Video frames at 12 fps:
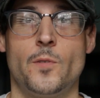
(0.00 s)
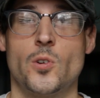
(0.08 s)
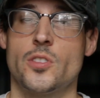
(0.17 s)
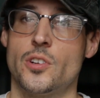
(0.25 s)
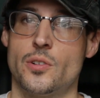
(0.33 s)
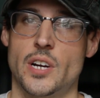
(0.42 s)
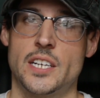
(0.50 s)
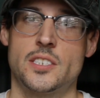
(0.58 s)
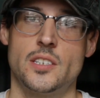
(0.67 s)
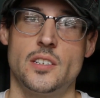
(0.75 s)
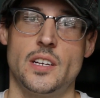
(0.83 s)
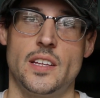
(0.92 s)
for the
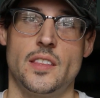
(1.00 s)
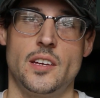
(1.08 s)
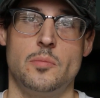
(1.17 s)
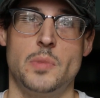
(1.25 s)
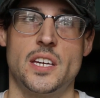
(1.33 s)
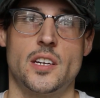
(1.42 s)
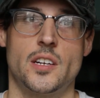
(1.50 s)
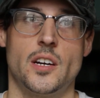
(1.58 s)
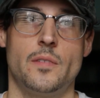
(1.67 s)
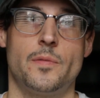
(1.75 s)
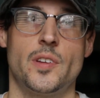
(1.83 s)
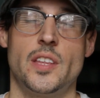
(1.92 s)
director and then make a
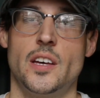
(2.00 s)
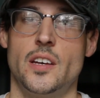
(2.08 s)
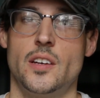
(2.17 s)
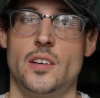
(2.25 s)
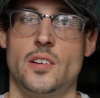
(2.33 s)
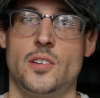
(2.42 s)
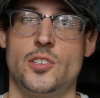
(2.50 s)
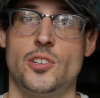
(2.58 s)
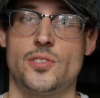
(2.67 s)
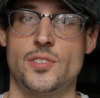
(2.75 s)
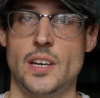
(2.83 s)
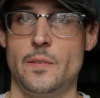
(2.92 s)
cut for
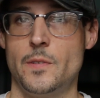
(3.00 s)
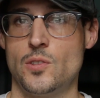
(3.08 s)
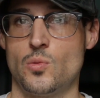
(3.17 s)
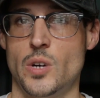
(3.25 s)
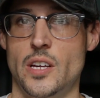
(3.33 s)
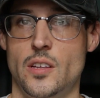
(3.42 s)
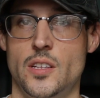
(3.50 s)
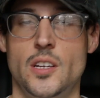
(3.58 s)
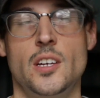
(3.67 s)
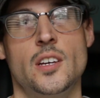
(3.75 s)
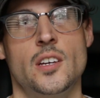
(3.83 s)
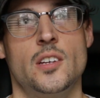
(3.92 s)
yourself as well,
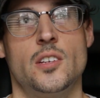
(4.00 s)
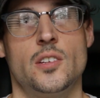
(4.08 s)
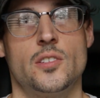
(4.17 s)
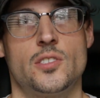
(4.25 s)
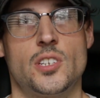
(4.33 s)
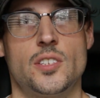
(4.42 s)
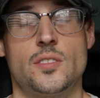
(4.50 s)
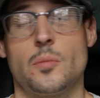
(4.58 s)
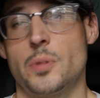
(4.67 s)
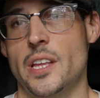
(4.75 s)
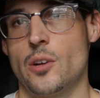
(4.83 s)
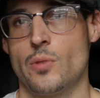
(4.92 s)
just to
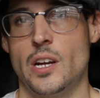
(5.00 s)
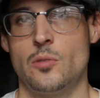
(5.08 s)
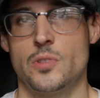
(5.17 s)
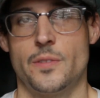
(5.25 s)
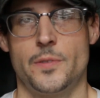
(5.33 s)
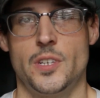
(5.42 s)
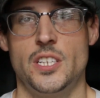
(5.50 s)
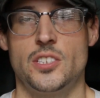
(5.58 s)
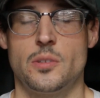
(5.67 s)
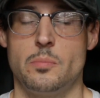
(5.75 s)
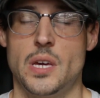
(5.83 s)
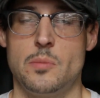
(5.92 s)
play around with the footage,
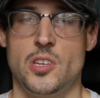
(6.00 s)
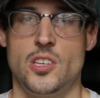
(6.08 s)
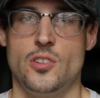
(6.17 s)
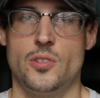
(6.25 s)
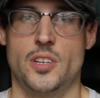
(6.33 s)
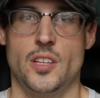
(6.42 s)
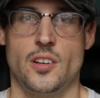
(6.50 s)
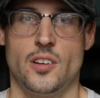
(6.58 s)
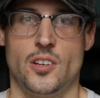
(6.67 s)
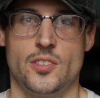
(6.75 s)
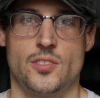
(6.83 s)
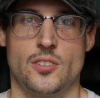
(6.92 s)
and maybe you can
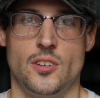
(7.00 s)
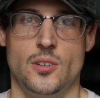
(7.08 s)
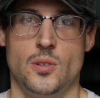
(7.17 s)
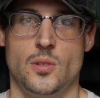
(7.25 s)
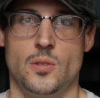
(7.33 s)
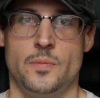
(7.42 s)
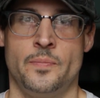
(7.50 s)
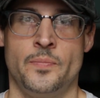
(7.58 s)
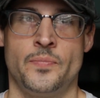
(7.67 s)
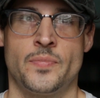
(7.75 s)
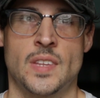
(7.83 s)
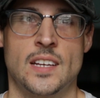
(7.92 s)
also
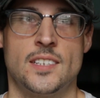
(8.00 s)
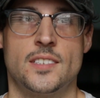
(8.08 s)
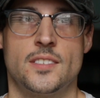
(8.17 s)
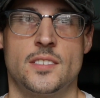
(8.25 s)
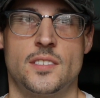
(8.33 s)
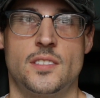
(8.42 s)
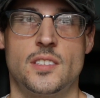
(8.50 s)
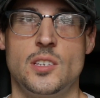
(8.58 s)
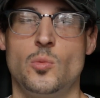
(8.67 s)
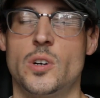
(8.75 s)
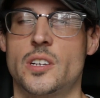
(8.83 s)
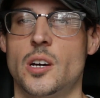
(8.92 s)
see
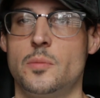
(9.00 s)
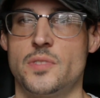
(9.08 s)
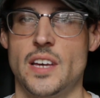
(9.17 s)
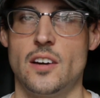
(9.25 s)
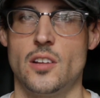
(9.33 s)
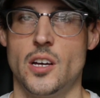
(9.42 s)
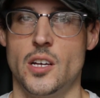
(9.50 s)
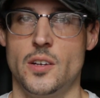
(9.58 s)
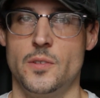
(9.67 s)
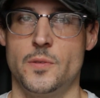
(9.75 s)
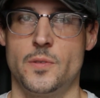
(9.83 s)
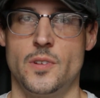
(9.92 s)
what comes out
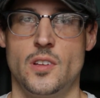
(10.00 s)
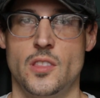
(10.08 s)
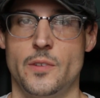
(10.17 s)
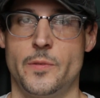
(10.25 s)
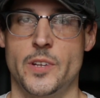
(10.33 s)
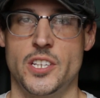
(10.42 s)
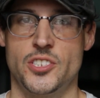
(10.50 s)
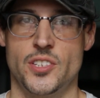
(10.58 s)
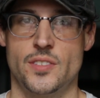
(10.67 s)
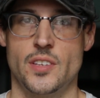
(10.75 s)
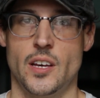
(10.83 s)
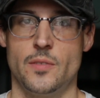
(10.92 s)
of the footage
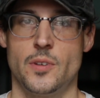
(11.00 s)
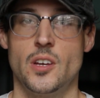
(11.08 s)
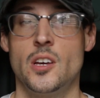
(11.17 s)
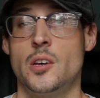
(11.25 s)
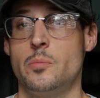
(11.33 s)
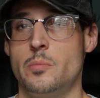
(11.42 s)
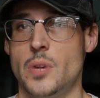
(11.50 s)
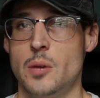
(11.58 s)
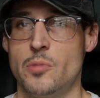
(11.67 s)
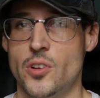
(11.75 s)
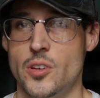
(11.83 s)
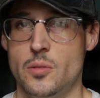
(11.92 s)
itself.
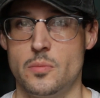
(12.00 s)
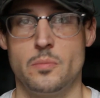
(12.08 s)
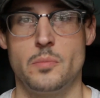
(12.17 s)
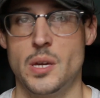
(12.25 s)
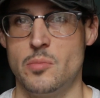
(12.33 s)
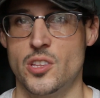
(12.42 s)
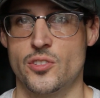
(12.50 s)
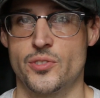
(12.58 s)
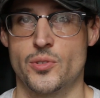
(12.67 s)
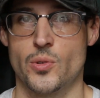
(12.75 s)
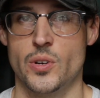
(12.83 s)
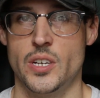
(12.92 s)
Maybe the
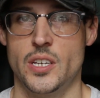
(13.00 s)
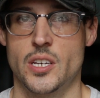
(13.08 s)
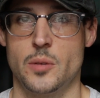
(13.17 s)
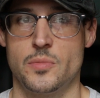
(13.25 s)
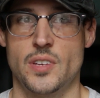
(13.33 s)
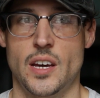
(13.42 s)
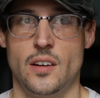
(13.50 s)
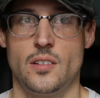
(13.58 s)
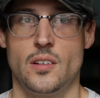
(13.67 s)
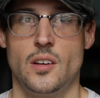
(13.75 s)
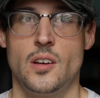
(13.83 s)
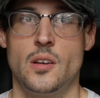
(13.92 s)
story comes out